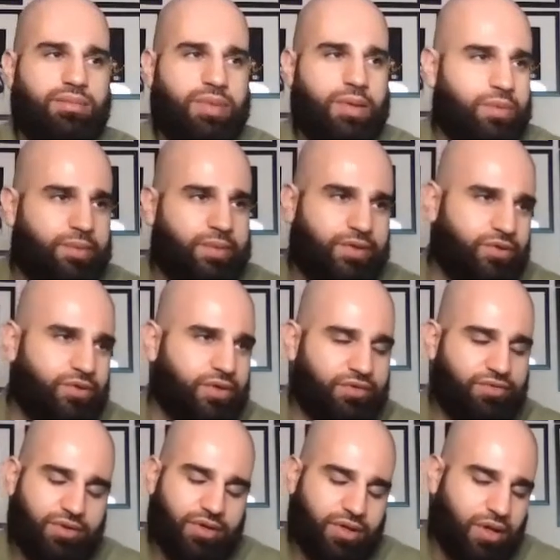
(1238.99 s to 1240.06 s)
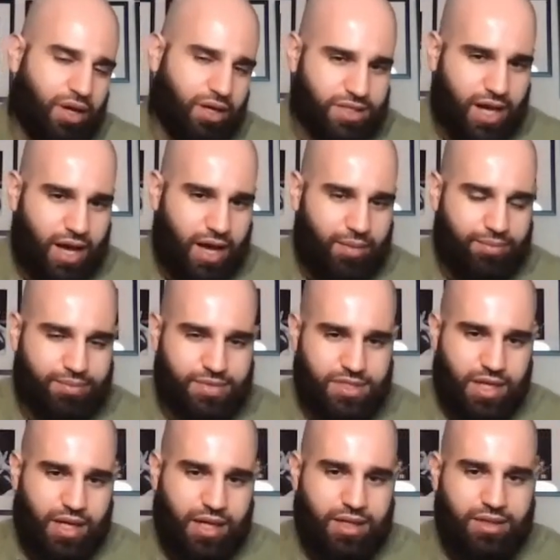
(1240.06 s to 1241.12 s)
people have been doing it for a long time. It's
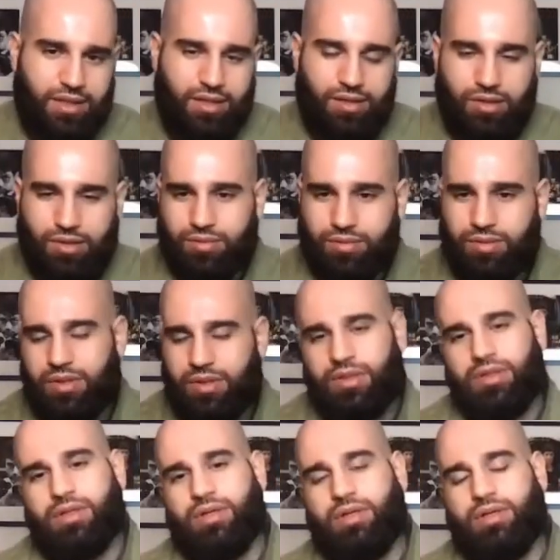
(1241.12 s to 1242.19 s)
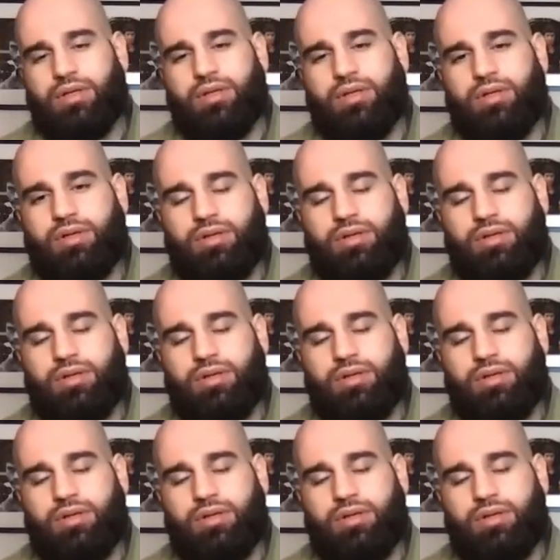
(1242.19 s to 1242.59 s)
not anything new. Yeah,